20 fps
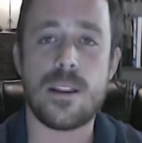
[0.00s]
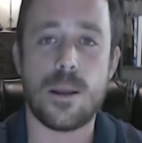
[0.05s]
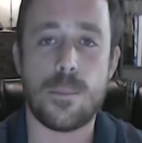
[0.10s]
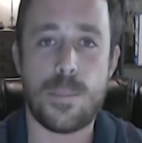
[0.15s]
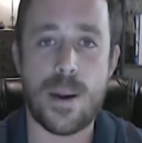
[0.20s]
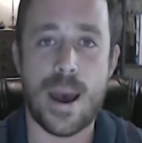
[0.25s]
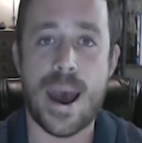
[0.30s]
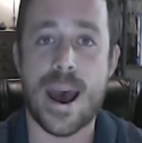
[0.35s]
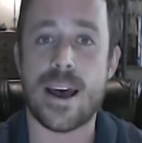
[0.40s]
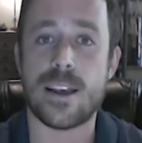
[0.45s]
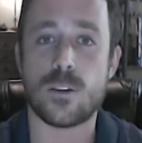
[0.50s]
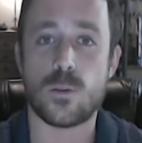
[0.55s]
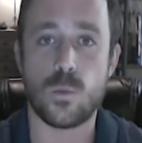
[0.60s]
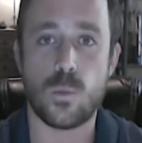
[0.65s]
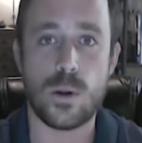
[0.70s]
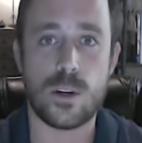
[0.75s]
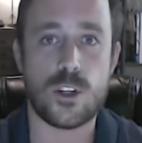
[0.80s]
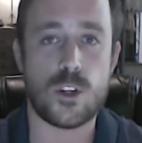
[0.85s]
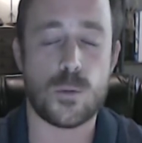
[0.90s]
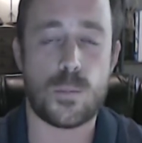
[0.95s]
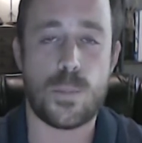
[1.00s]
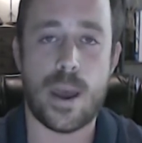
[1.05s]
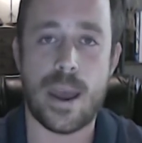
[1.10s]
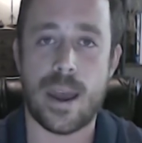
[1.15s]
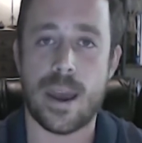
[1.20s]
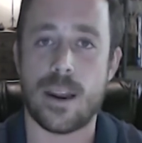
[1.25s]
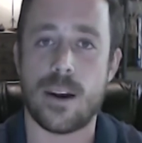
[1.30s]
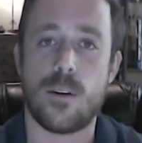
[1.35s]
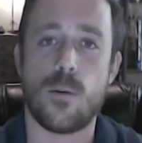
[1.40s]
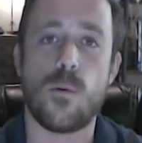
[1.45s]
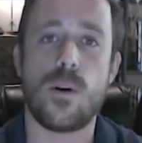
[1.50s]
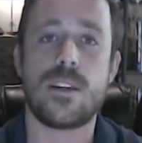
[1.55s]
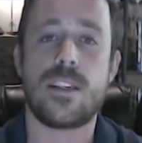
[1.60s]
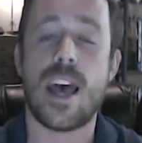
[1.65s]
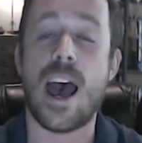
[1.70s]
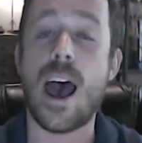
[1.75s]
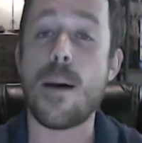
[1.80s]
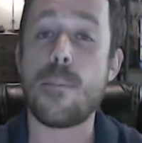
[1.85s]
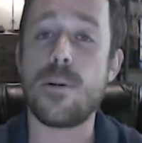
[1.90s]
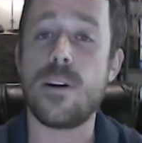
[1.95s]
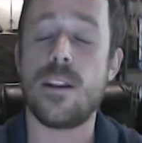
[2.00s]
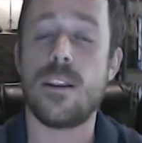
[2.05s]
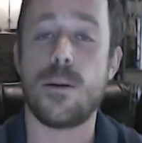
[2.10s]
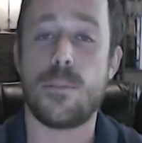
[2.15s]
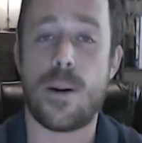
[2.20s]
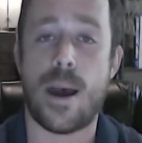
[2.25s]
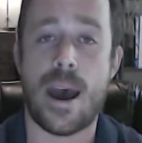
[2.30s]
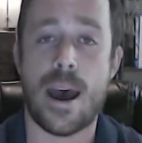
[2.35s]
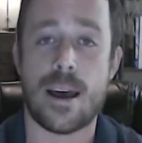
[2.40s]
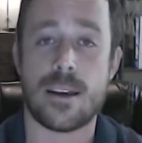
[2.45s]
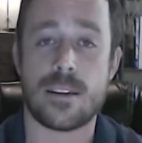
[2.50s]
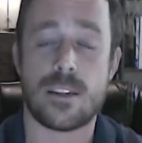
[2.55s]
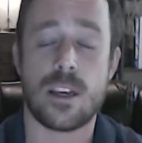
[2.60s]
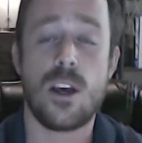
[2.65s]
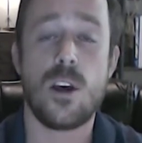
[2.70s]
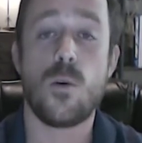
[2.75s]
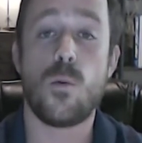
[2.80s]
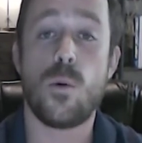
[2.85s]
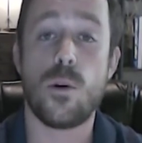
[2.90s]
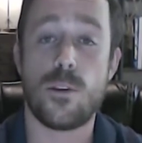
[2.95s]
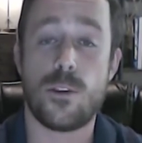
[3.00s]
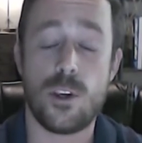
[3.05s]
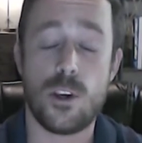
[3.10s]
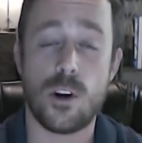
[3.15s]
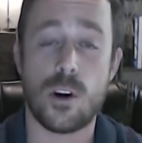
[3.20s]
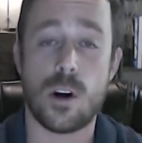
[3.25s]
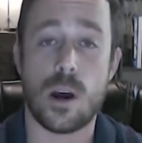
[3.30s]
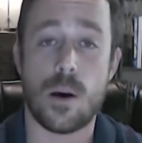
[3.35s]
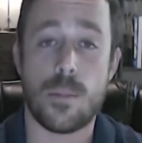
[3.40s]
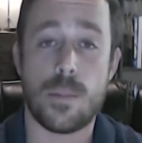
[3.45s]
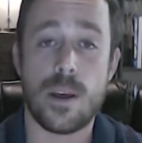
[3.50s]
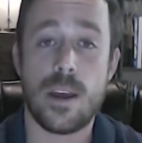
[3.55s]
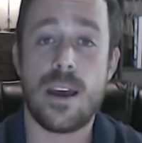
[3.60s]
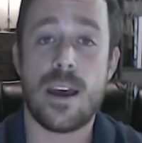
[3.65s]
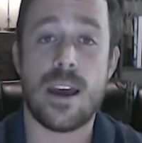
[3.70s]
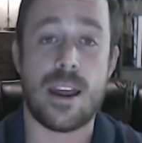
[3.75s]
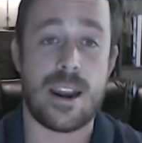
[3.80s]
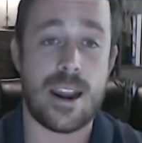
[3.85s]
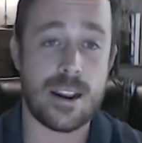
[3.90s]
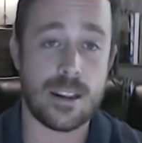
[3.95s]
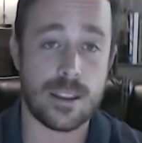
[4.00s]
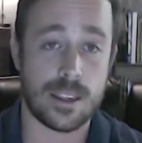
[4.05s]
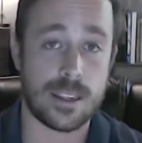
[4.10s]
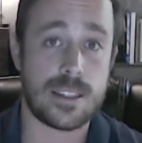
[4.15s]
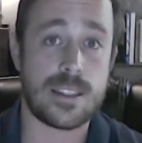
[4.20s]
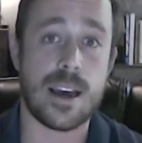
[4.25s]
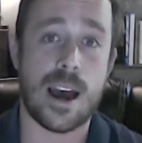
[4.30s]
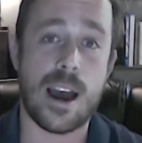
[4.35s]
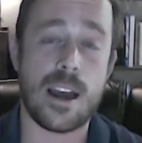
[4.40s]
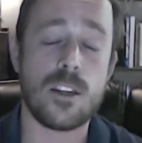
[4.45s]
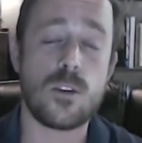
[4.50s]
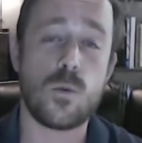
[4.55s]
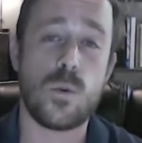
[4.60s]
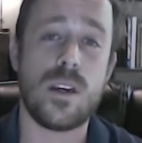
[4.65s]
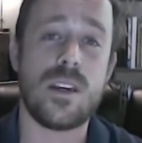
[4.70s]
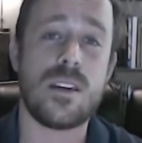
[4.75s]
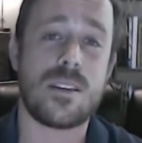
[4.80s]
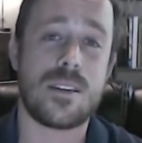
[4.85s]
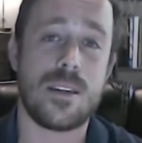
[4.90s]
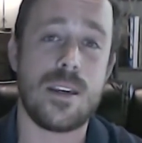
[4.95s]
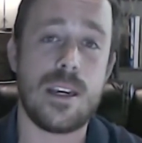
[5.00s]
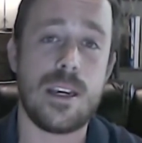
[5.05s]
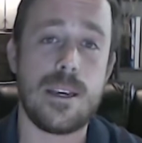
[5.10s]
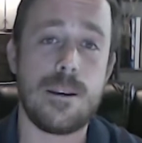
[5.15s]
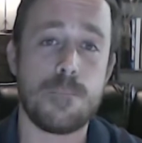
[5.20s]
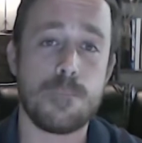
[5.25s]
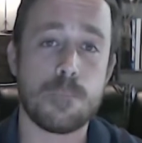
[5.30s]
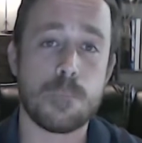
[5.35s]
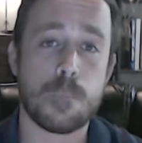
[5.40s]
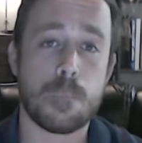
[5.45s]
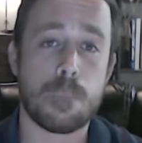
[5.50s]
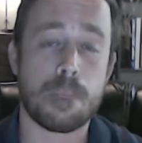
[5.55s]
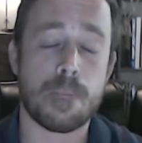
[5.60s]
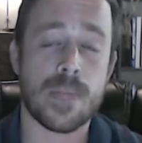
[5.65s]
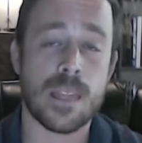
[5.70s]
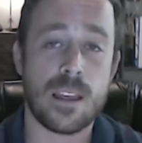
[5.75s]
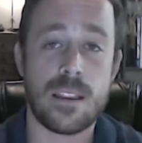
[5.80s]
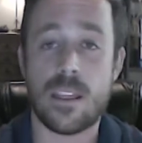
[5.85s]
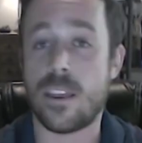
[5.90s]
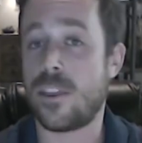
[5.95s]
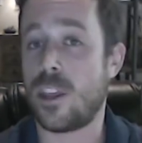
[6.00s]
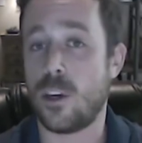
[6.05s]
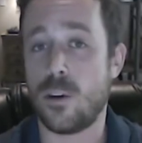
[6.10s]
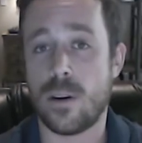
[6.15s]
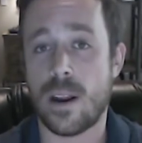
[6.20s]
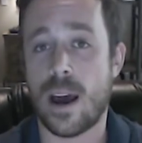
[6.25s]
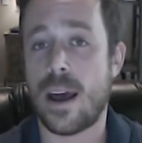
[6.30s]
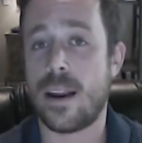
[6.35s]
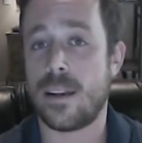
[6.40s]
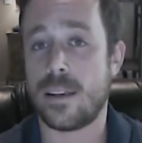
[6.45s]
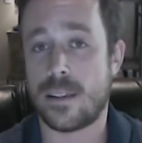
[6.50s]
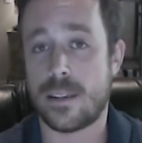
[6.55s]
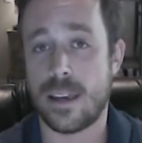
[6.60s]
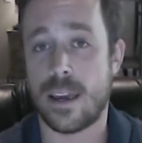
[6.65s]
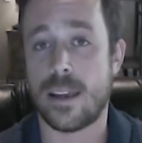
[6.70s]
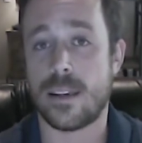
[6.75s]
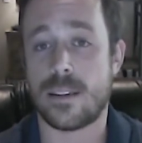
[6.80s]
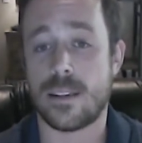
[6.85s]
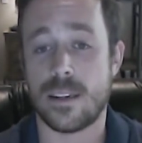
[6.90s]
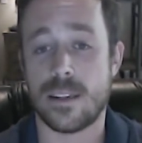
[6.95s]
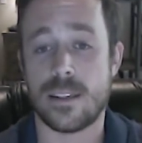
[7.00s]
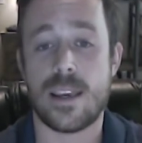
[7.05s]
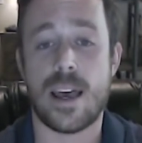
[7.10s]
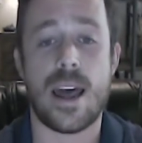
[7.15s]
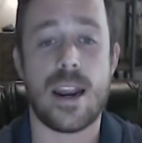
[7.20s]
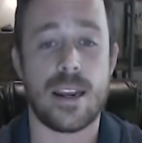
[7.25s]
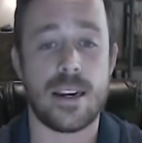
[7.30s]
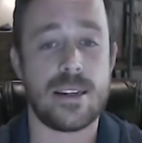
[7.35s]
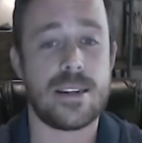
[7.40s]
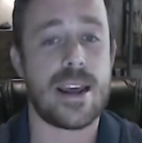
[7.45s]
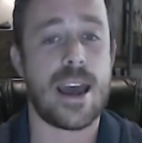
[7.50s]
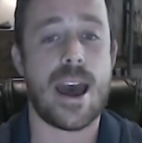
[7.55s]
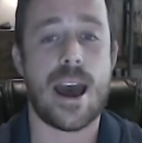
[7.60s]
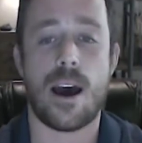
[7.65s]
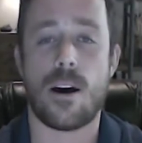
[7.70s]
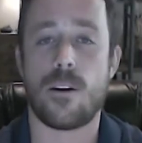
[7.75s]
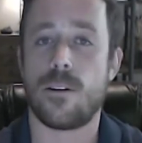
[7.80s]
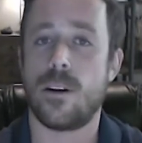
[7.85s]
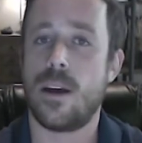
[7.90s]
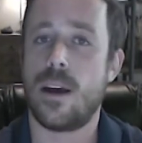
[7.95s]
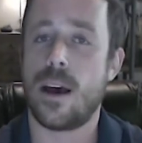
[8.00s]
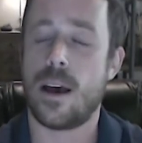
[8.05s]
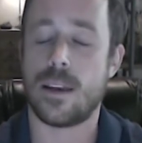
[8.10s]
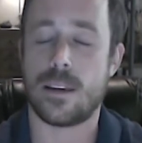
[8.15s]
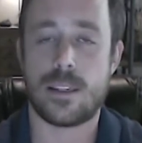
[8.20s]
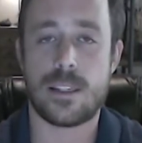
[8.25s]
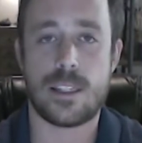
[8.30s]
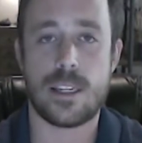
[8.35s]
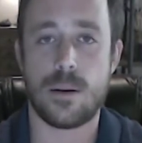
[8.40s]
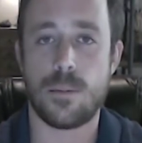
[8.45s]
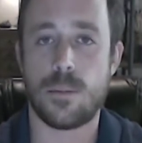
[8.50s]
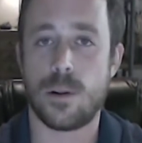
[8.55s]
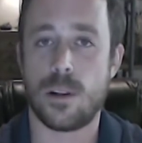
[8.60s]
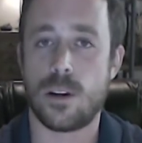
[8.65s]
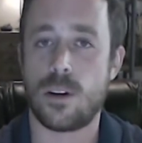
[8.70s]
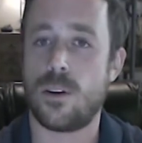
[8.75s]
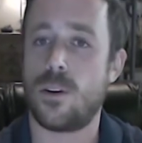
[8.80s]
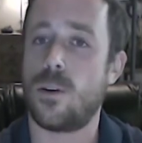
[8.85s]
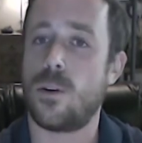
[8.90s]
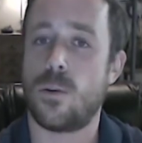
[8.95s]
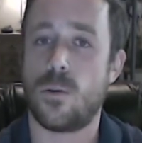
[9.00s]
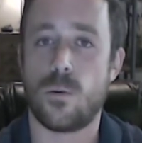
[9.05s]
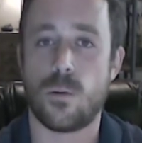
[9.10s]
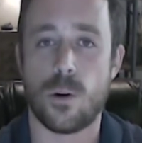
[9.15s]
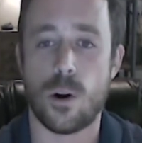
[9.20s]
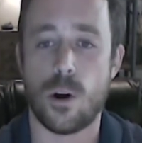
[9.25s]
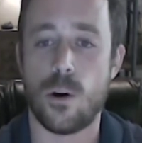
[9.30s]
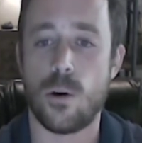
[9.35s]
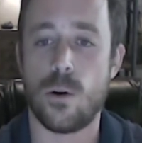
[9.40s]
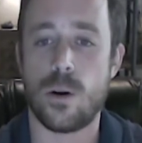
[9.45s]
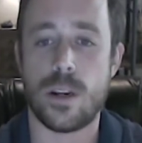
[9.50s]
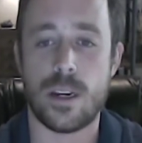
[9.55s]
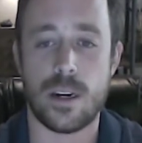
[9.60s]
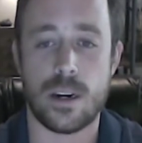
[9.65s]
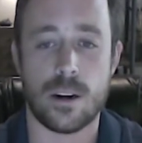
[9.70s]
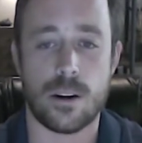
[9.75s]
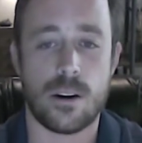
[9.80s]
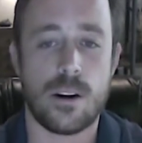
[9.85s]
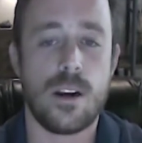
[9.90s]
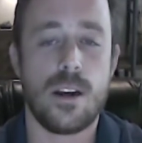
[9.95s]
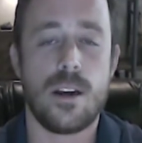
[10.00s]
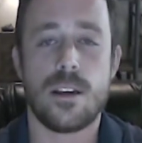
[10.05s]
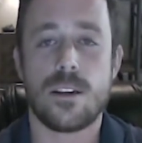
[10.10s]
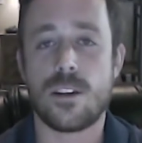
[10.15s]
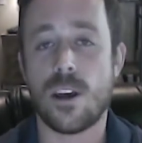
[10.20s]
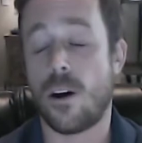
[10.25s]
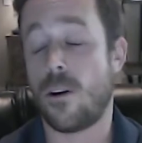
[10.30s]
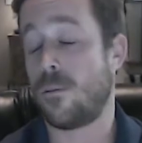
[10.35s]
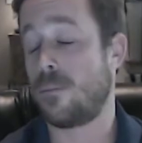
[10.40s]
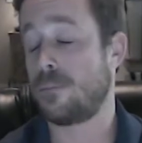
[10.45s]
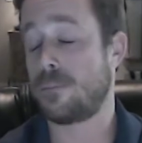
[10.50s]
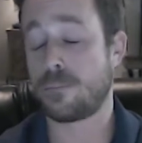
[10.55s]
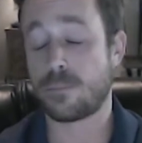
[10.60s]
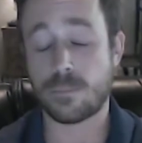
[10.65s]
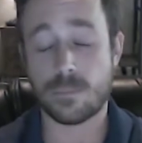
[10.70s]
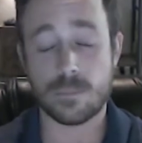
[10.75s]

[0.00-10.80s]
in the past with Japan, what's happened in the past with Europe, and the signs we see that the United States is heading down a similar road here. So